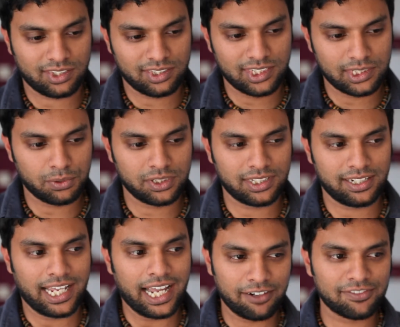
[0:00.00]
This was
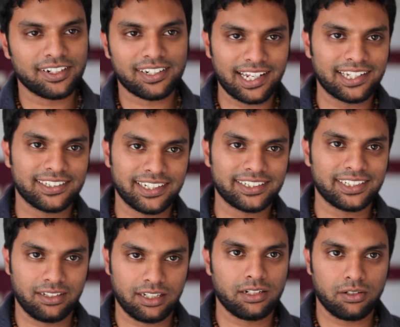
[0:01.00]
an after-class
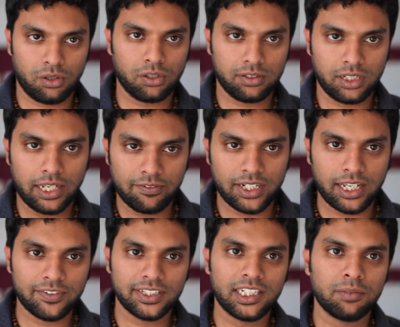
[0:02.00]
session that
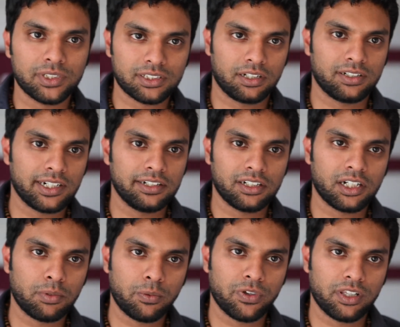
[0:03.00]
every team is kind of trying to
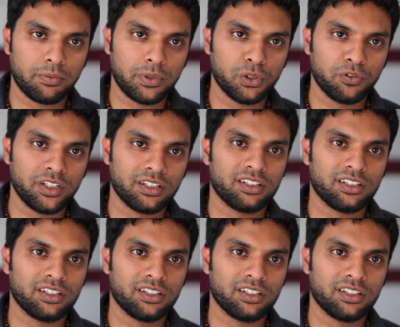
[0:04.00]
come up with their POV.